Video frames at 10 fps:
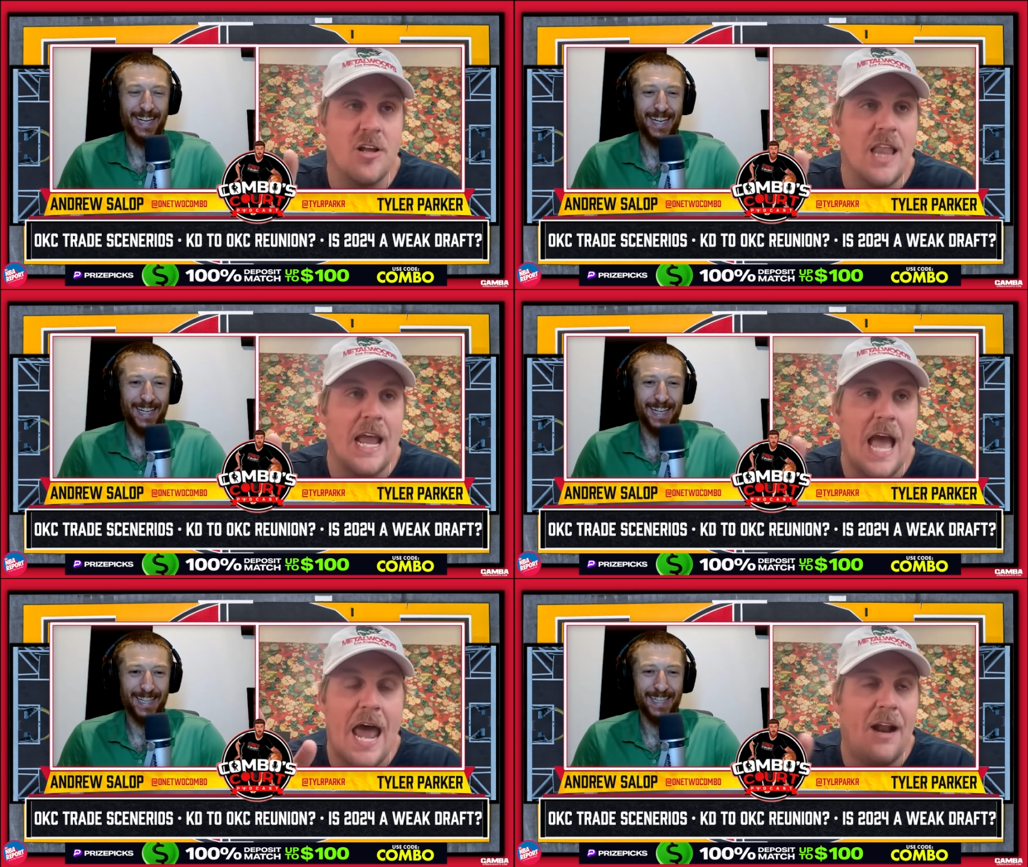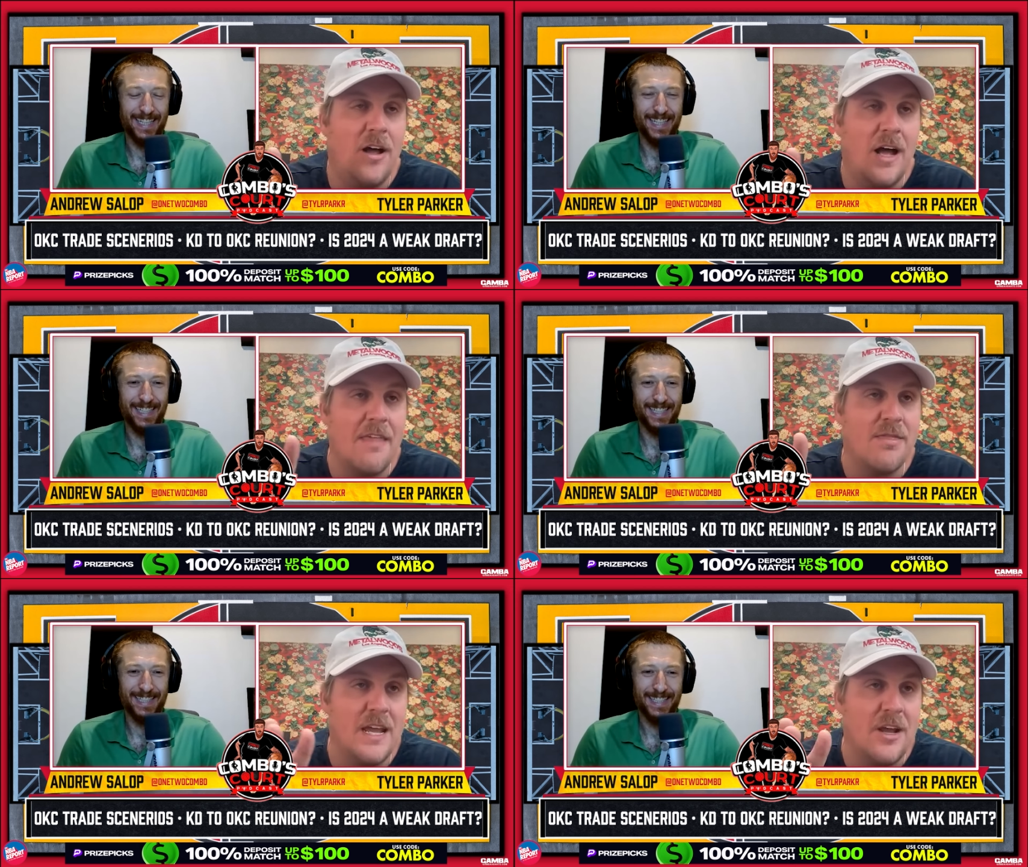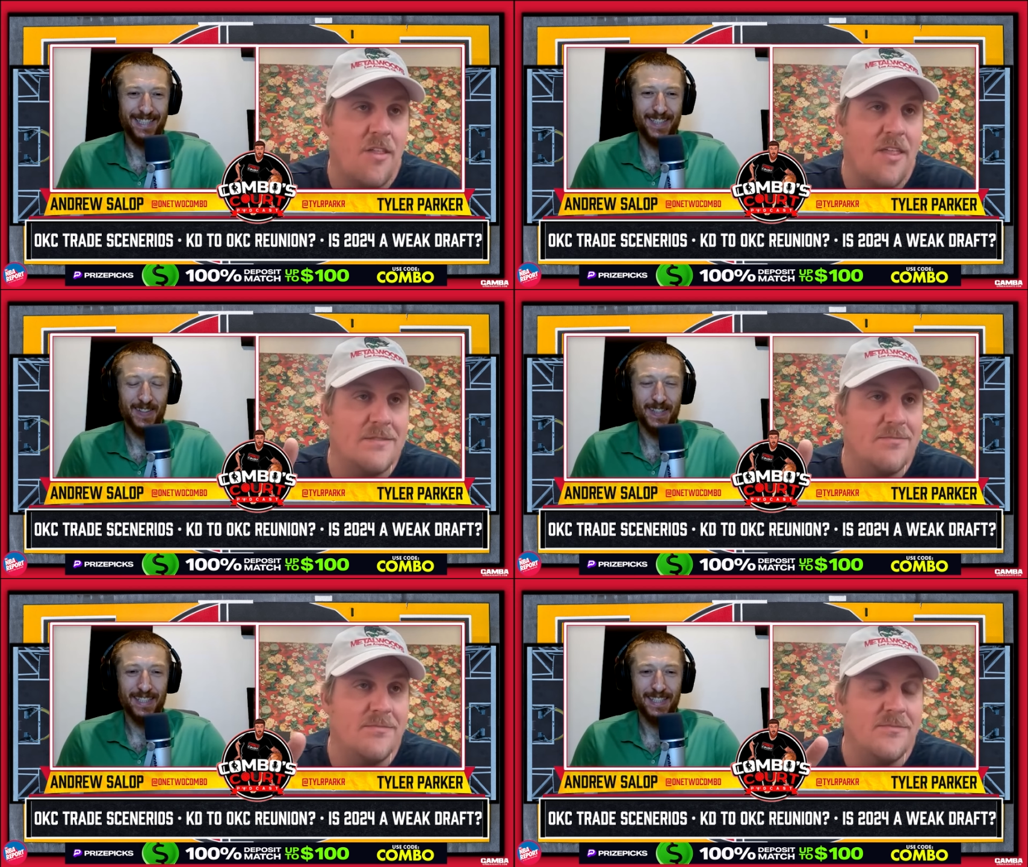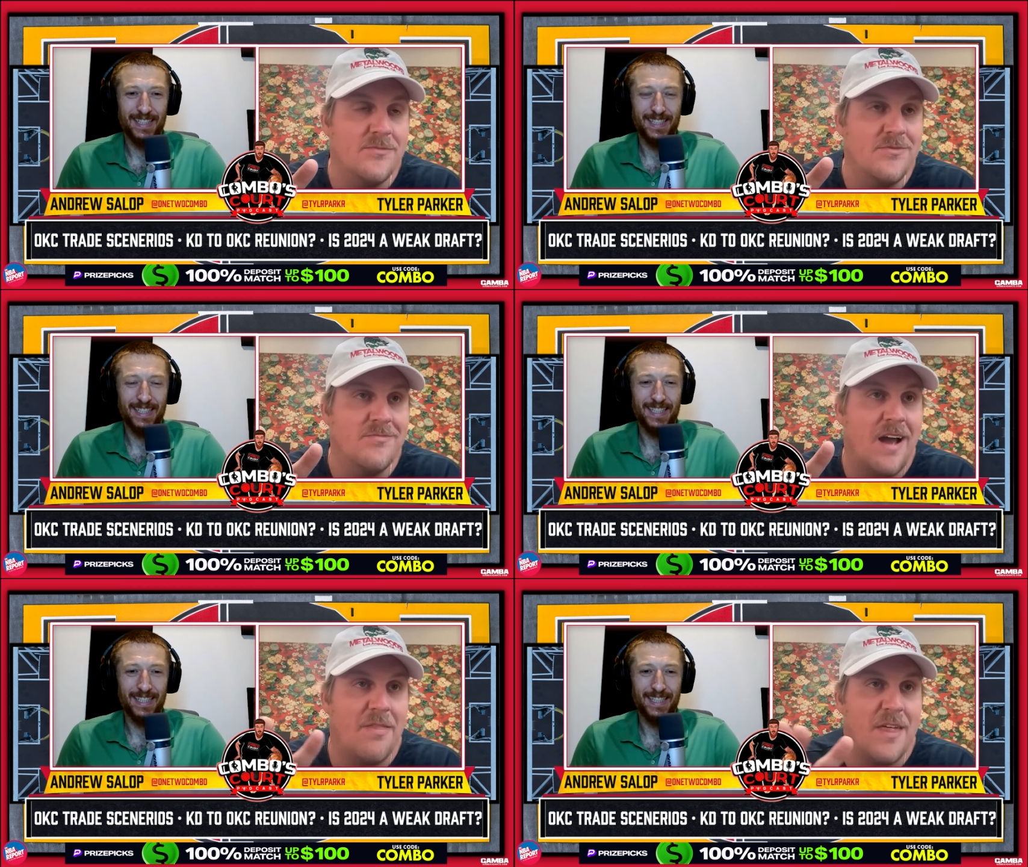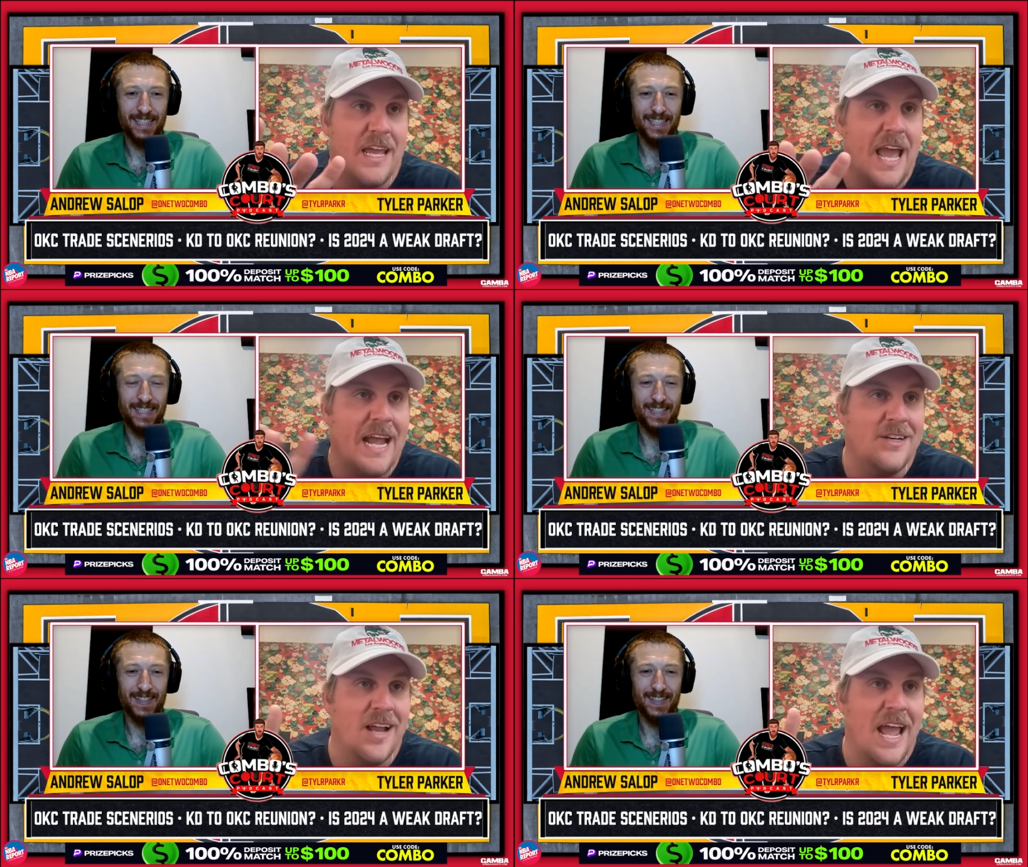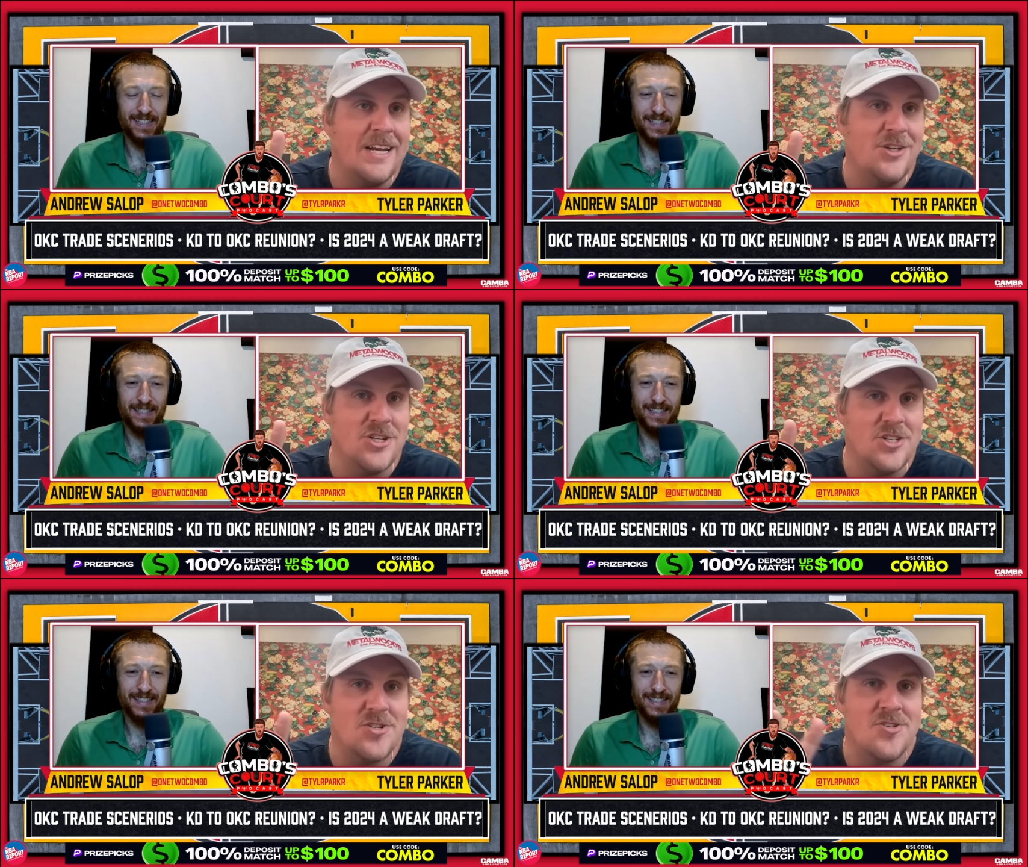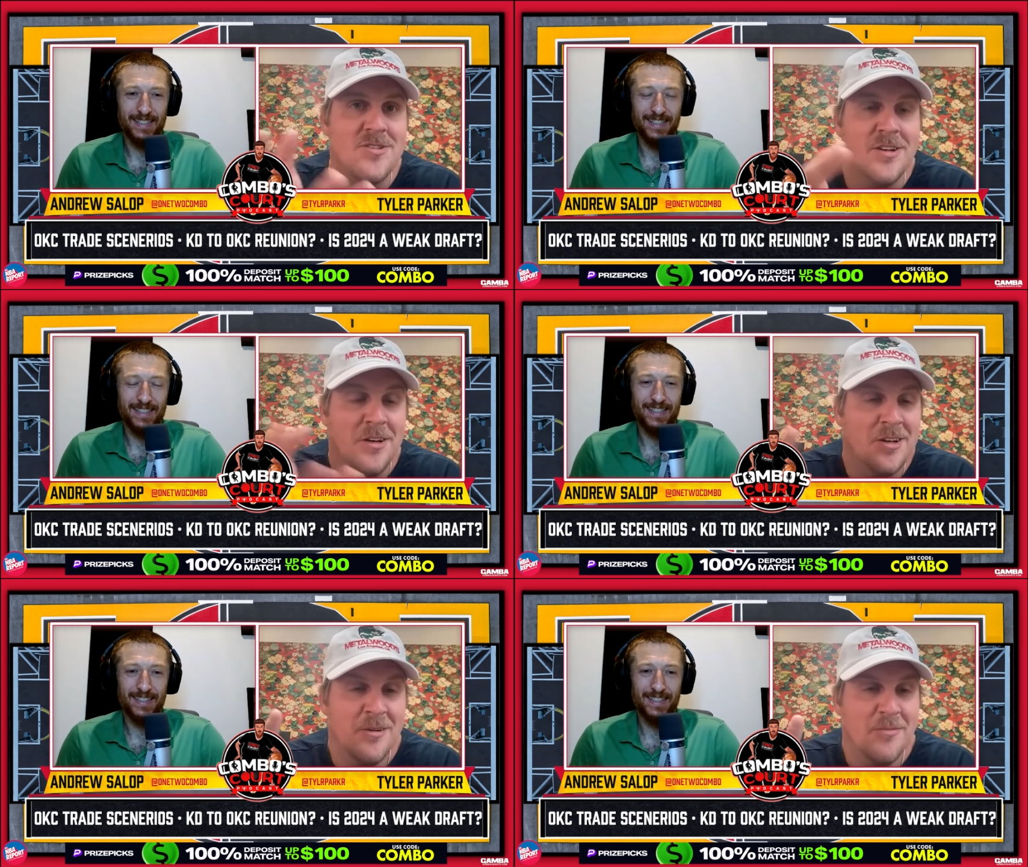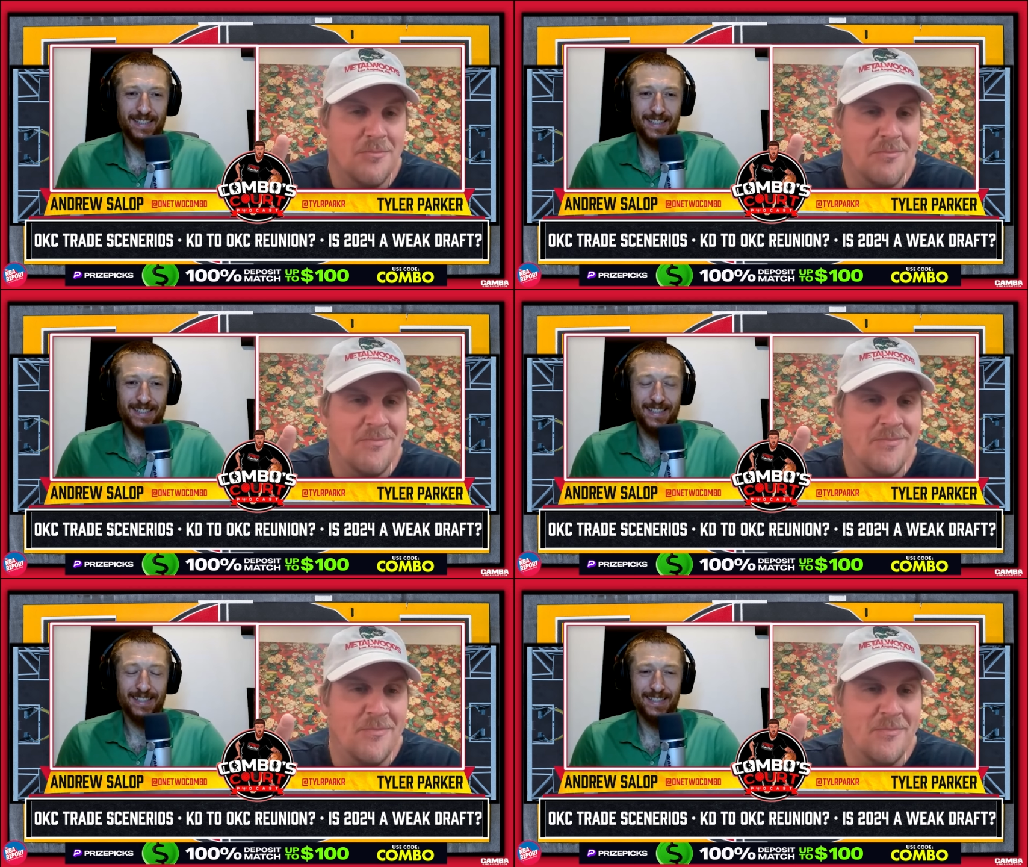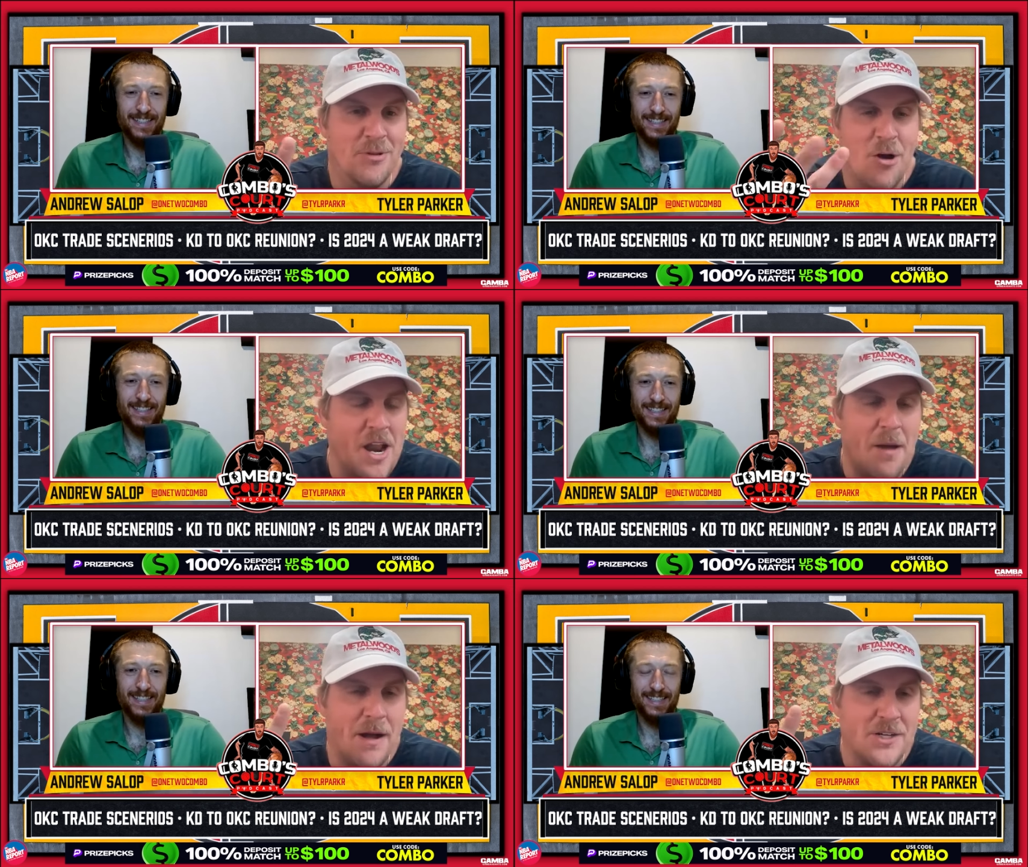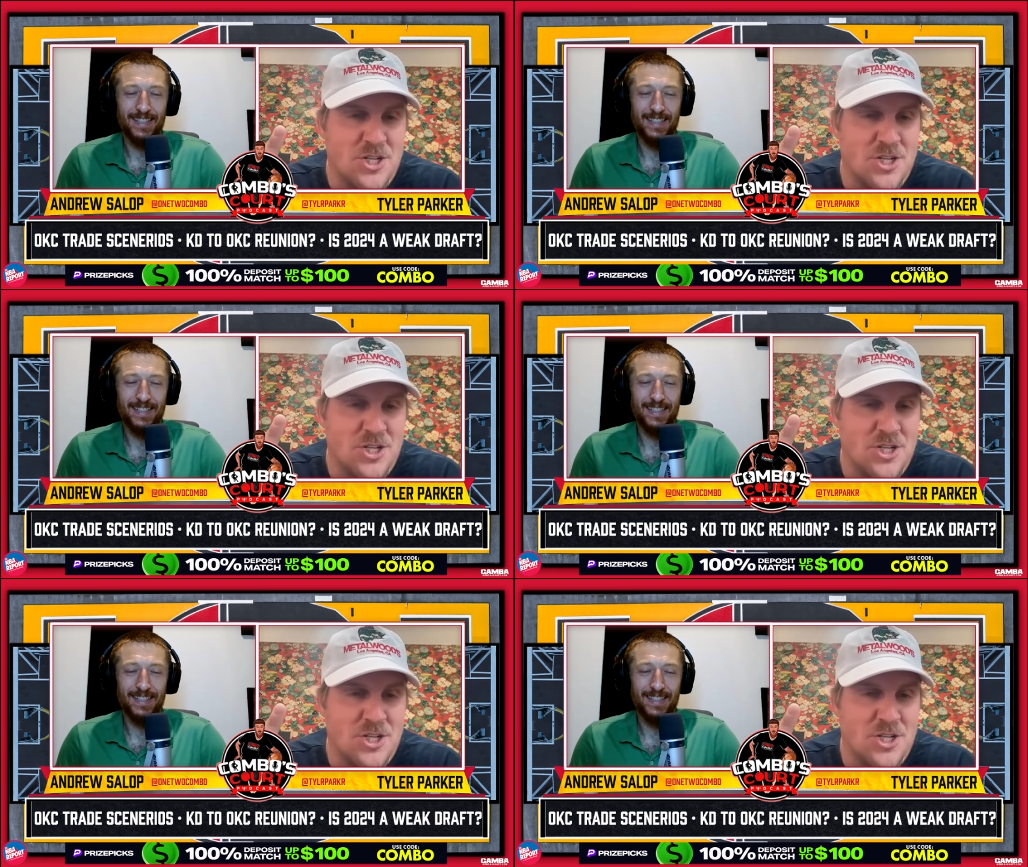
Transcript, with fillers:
Speaker 1: like I don't. I think all that I think Ainge is blowing a bunch